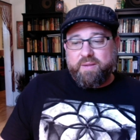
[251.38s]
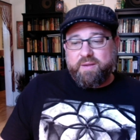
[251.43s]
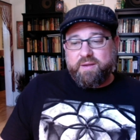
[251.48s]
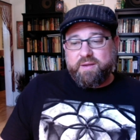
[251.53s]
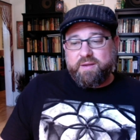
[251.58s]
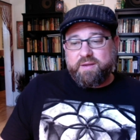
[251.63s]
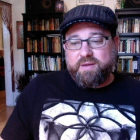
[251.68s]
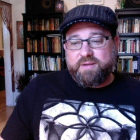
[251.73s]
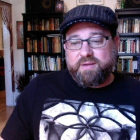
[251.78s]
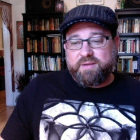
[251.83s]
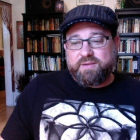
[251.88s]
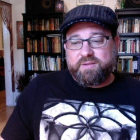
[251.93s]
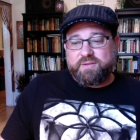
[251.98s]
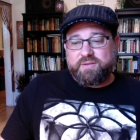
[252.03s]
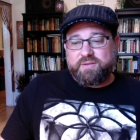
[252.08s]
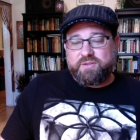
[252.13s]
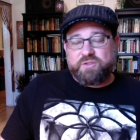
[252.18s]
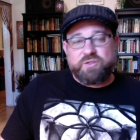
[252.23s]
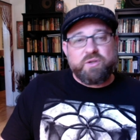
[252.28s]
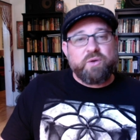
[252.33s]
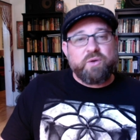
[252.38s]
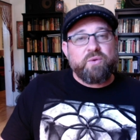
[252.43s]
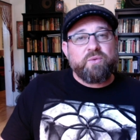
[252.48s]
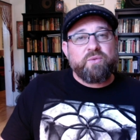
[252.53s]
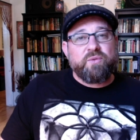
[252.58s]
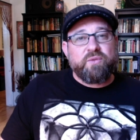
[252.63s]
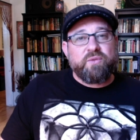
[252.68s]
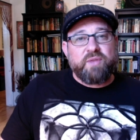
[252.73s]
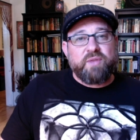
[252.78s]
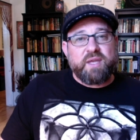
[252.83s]
Uh, so
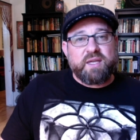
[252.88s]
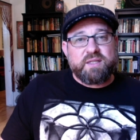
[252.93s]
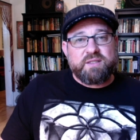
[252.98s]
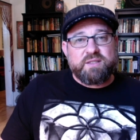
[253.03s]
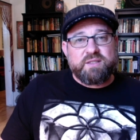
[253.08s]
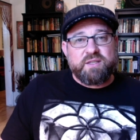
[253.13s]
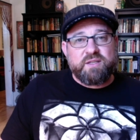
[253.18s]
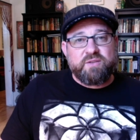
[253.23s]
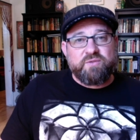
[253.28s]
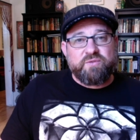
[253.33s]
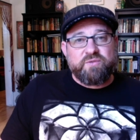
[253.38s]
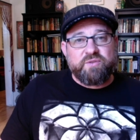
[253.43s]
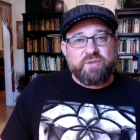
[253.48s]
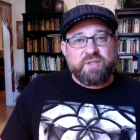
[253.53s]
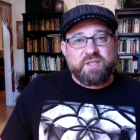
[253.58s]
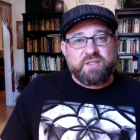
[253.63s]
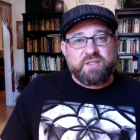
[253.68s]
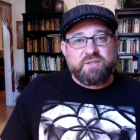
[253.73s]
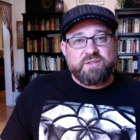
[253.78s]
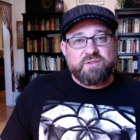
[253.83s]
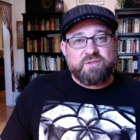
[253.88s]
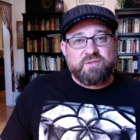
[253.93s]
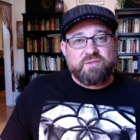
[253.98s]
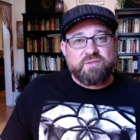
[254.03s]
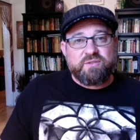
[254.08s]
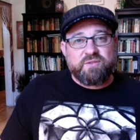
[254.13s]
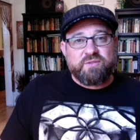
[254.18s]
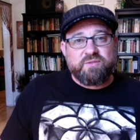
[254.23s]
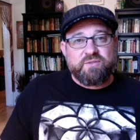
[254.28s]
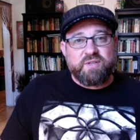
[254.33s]
that's it for this
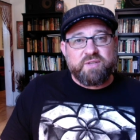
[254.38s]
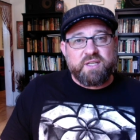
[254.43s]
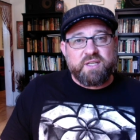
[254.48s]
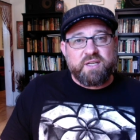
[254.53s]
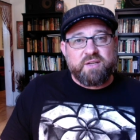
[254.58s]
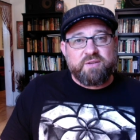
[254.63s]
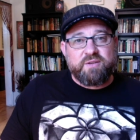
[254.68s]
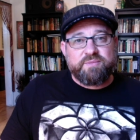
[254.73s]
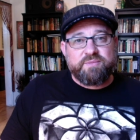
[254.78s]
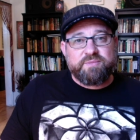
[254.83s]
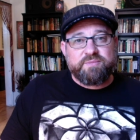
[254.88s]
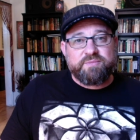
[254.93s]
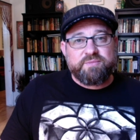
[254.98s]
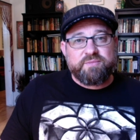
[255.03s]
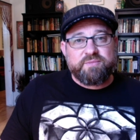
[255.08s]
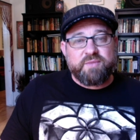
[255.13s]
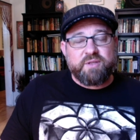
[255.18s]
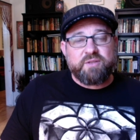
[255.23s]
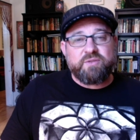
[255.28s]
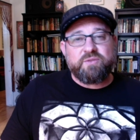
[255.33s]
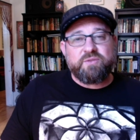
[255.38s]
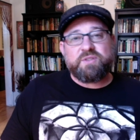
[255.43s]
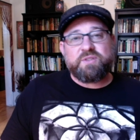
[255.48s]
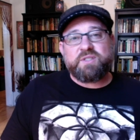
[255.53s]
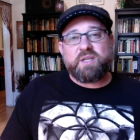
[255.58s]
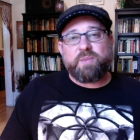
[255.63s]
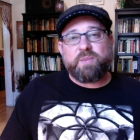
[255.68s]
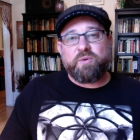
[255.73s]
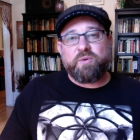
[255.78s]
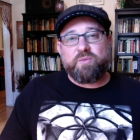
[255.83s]
video. I'll do a
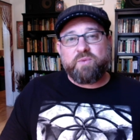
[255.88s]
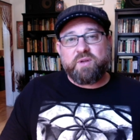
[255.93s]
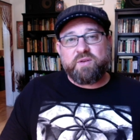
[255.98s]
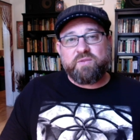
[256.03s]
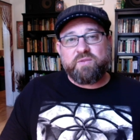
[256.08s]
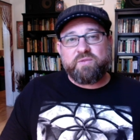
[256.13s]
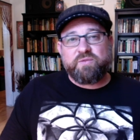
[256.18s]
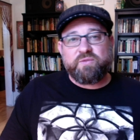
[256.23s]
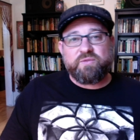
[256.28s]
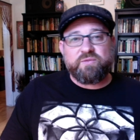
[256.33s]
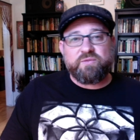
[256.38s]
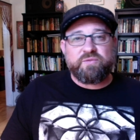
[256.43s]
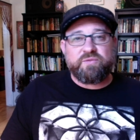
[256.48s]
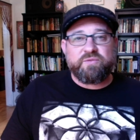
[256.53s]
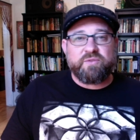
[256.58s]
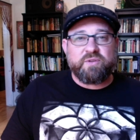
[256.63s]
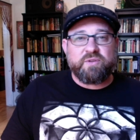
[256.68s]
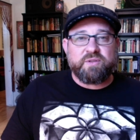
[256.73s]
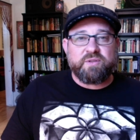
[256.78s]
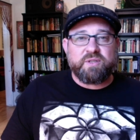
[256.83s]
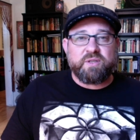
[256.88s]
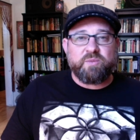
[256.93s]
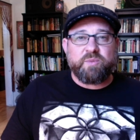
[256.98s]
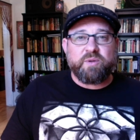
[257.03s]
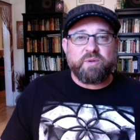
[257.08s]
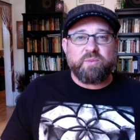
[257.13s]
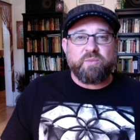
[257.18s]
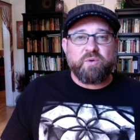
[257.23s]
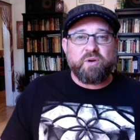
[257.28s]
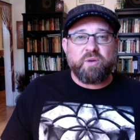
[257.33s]
separate one for a little
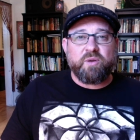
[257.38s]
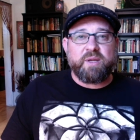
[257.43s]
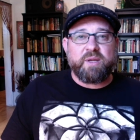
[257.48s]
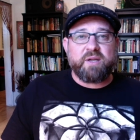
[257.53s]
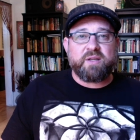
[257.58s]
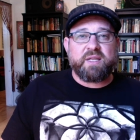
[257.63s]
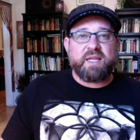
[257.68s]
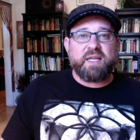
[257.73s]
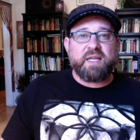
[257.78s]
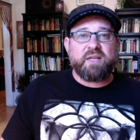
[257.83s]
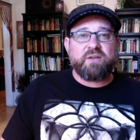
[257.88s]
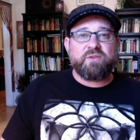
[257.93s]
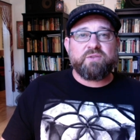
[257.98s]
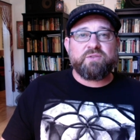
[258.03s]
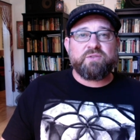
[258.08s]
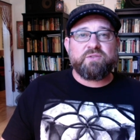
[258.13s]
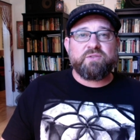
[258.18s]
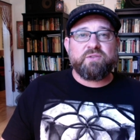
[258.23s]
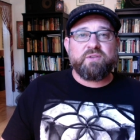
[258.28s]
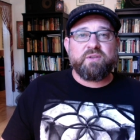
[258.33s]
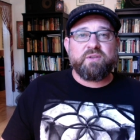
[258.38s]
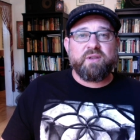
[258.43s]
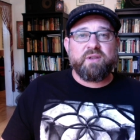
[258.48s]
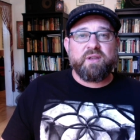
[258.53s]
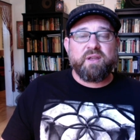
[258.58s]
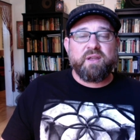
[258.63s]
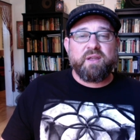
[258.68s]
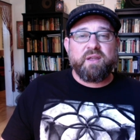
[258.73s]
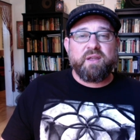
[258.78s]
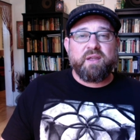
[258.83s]
bit more about candles.
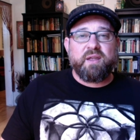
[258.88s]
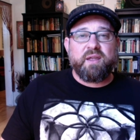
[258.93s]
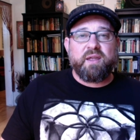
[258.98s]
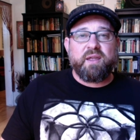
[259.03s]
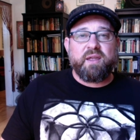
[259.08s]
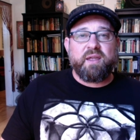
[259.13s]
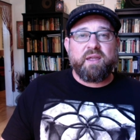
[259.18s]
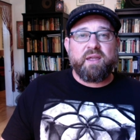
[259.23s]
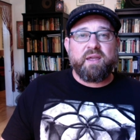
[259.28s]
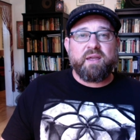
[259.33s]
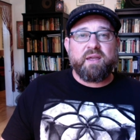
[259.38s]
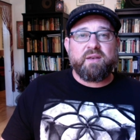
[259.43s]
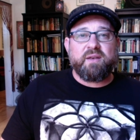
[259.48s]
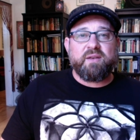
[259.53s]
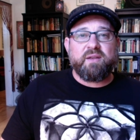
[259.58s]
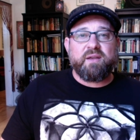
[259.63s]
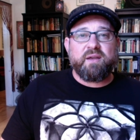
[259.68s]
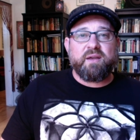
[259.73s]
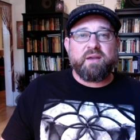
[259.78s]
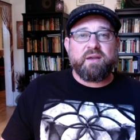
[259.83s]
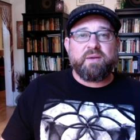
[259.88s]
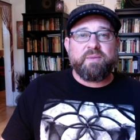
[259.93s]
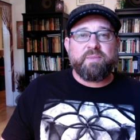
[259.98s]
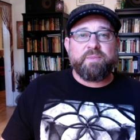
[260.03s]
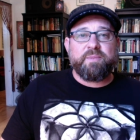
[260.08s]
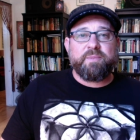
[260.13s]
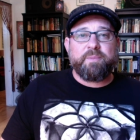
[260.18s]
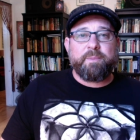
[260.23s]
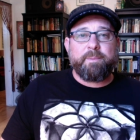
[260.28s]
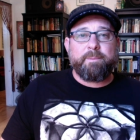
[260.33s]
And um,
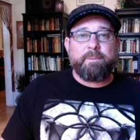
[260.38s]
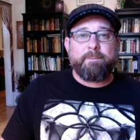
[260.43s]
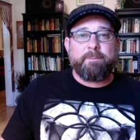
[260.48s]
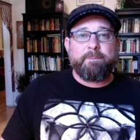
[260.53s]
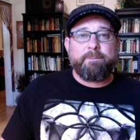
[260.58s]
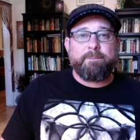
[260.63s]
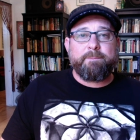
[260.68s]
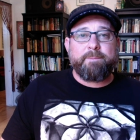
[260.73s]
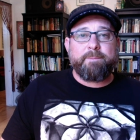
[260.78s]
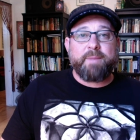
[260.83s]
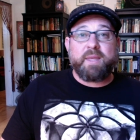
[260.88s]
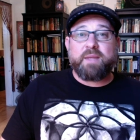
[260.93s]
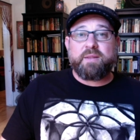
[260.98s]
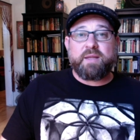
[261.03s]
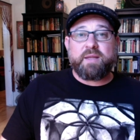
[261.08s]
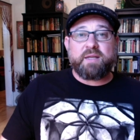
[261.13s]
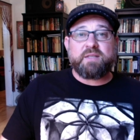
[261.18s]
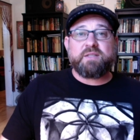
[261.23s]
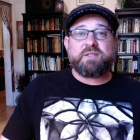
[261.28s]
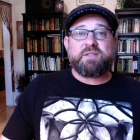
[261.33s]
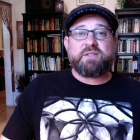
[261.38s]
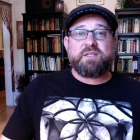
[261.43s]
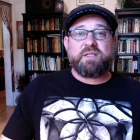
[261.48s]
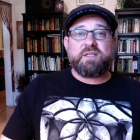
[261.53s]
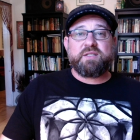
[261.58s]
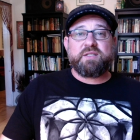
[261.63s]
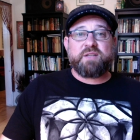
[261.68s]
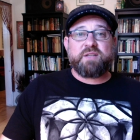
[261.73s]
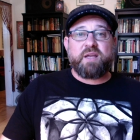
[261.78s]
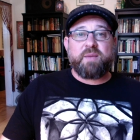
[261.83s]
I'd like to see you
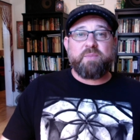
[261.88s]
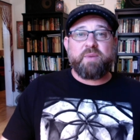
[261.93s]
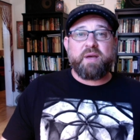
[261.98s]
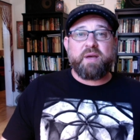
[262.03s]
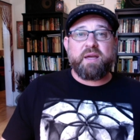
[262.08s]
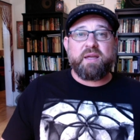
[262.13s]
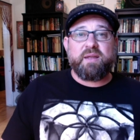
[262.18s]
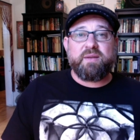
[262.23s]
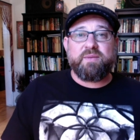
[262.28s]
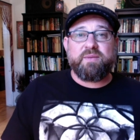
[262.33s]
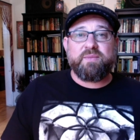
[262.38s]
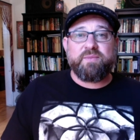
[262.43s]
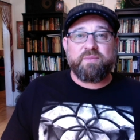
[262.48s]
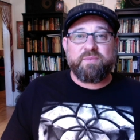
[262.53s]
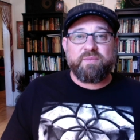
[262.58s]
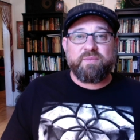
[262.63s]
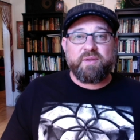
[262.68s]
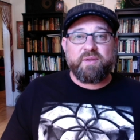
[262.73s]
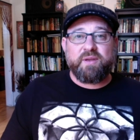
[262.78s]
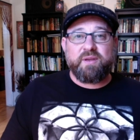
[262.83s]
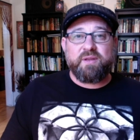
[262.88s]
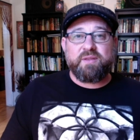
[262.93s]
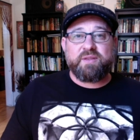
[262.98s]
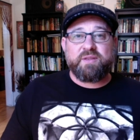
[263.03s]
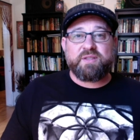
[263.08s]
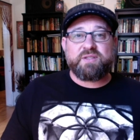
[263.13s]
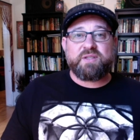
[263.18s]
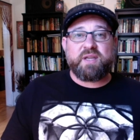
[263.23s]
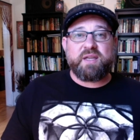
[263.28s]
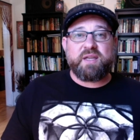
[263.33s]
stop by uh, the
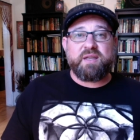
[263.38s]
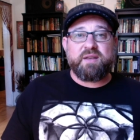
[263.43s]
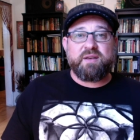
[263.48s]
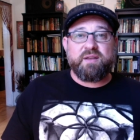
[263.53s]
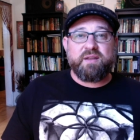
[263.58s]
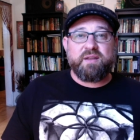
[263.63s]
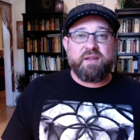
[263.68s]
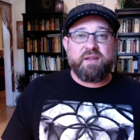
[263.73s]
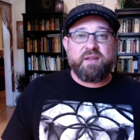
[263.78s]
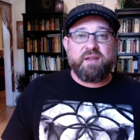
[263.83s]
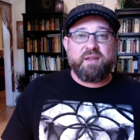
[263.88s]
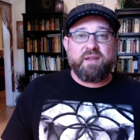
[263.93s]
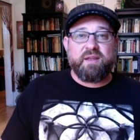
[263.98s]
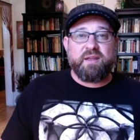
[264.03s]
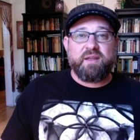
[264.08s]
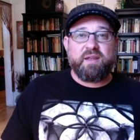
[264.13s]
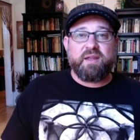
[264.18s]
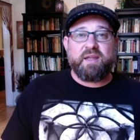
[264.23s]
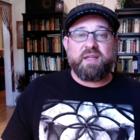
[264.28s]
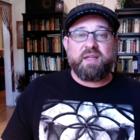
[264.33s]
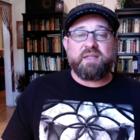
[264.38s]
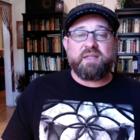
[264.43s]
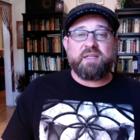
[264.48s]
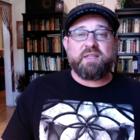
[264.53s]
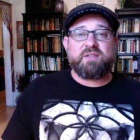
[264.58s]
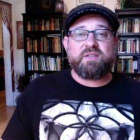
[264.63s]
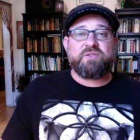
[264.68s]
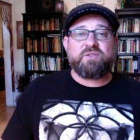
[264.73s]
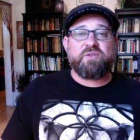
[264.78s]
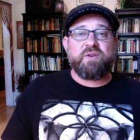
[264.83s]
site and the
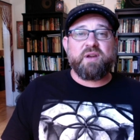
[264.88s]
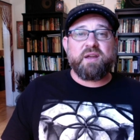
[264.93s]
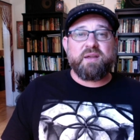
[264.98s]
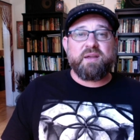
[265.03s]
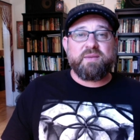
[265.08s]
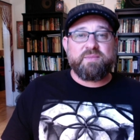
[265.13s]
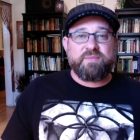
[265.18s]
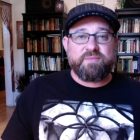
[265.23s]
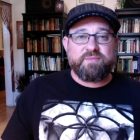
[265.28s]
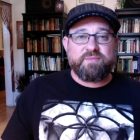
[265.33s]
Instagram.